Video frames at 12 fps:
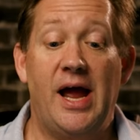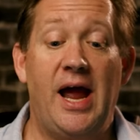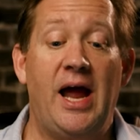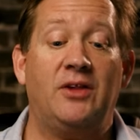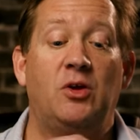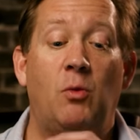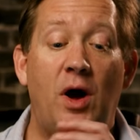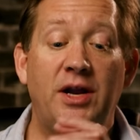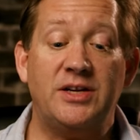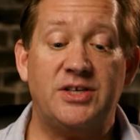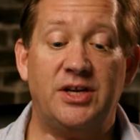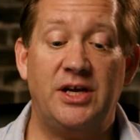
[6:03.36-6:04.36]
And the one
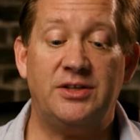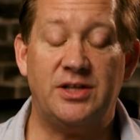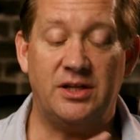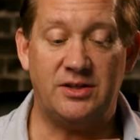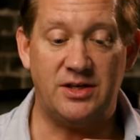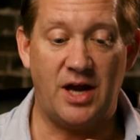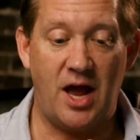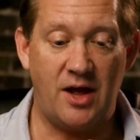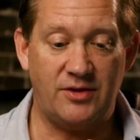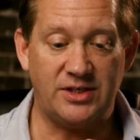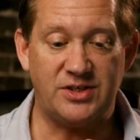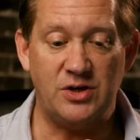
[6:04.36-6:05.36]
incident that
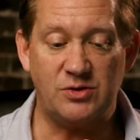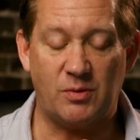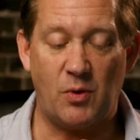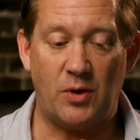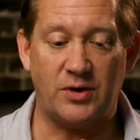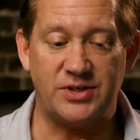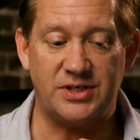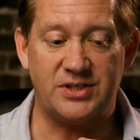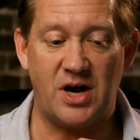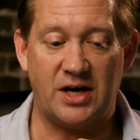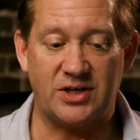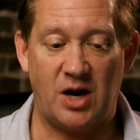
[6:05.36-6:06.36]
this news reporter just
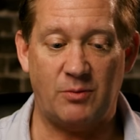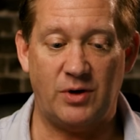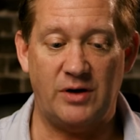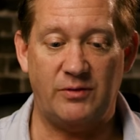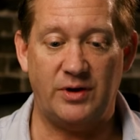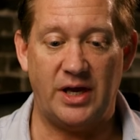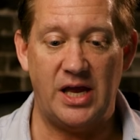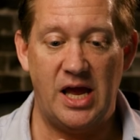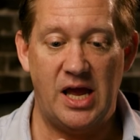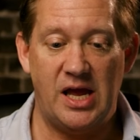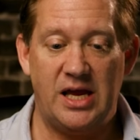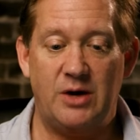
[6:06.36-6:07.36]
talked on briefly,
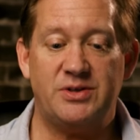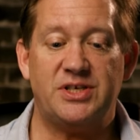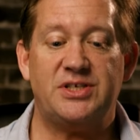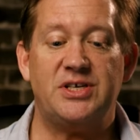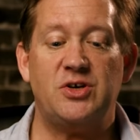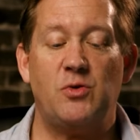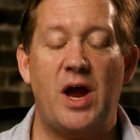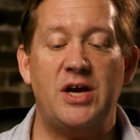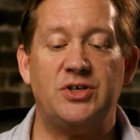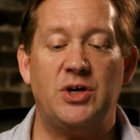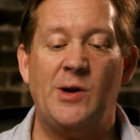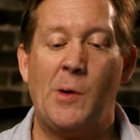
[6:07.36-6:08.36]
it was a
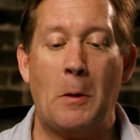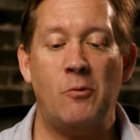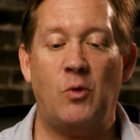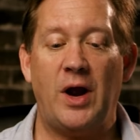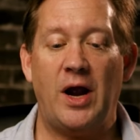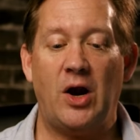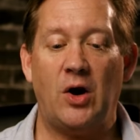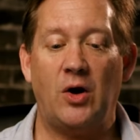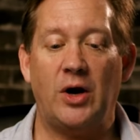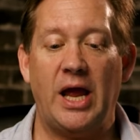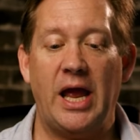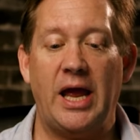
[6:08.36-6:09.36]
situation
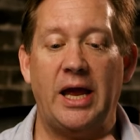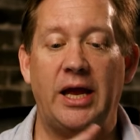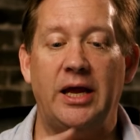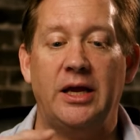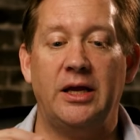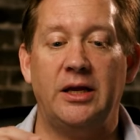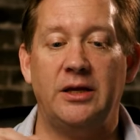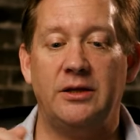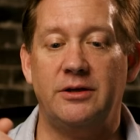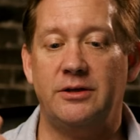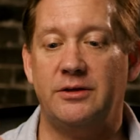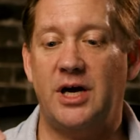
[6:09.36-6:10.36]
where
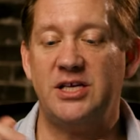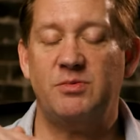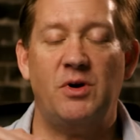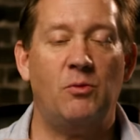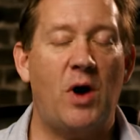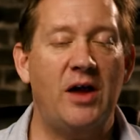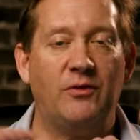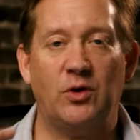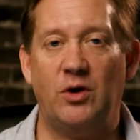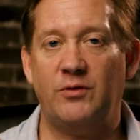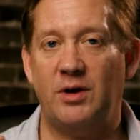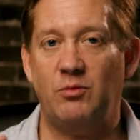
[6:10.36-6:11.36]
a husband and wife,
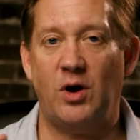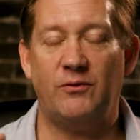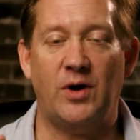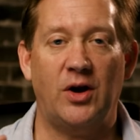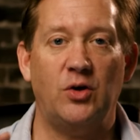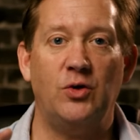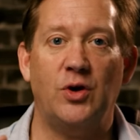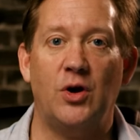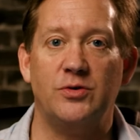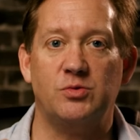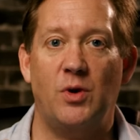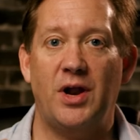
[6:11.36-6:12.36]
girlfriend, boyfriend, who
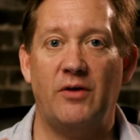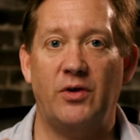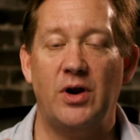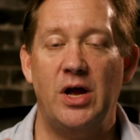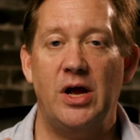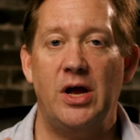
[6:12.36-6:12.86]
knows, whatever,